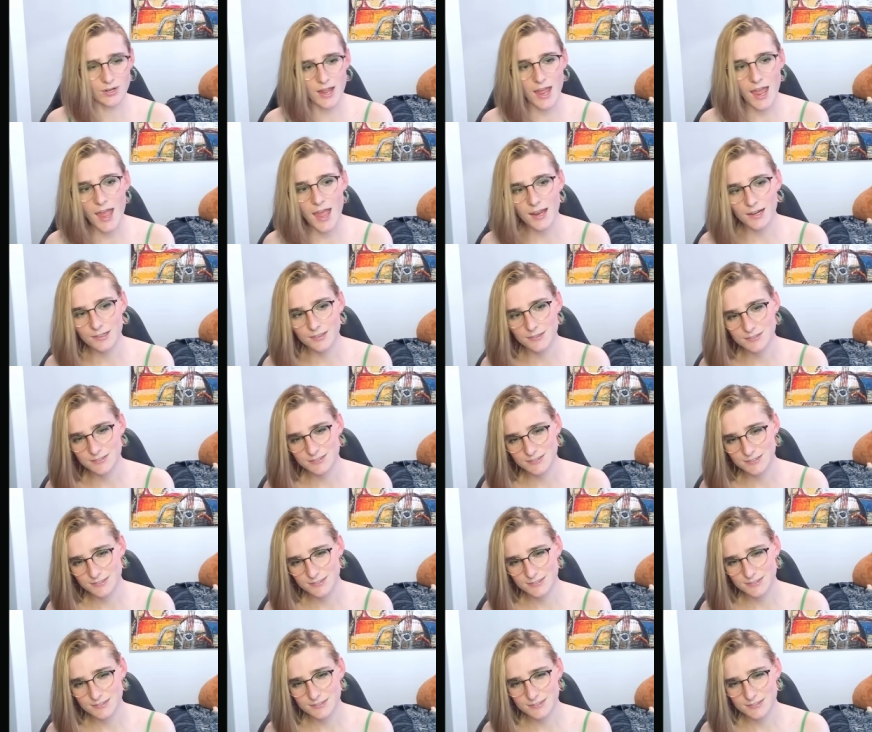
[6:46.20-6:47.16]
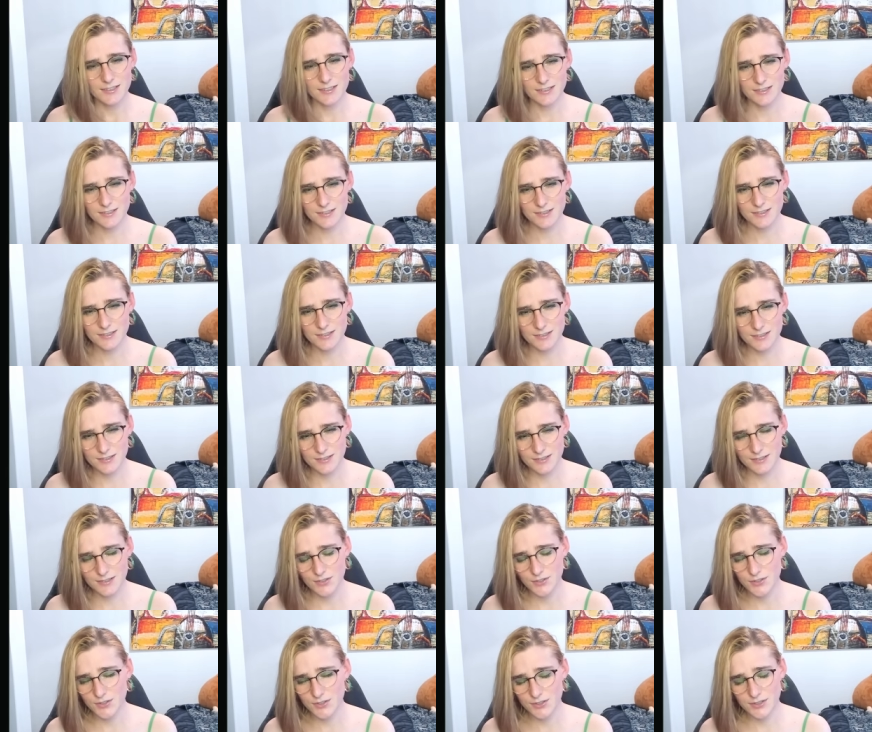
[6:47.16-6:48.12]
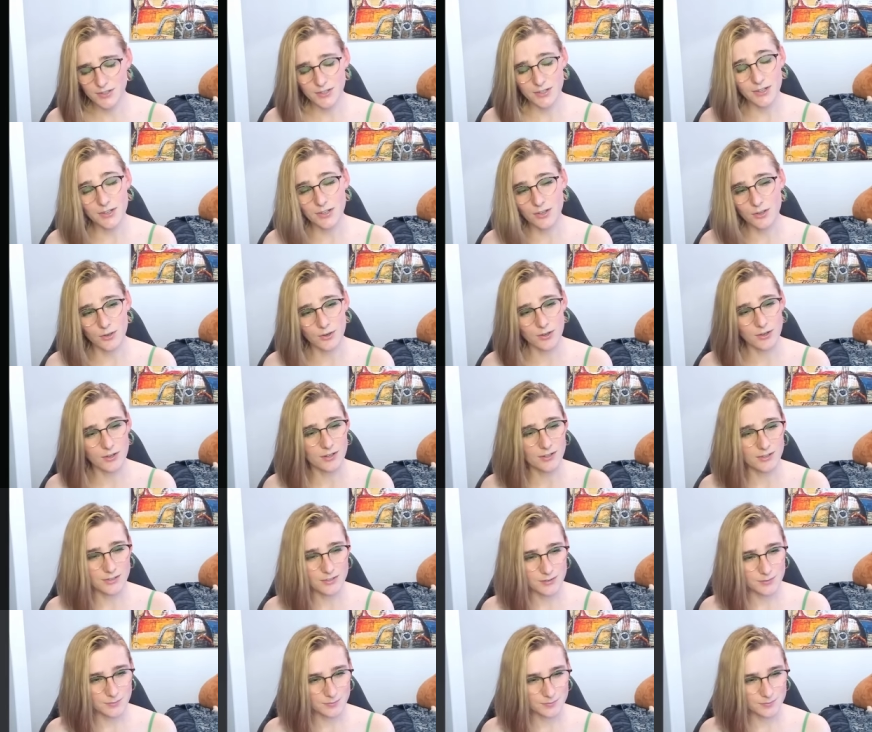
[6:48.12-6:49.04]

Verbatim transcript: that. Ah, oh, god.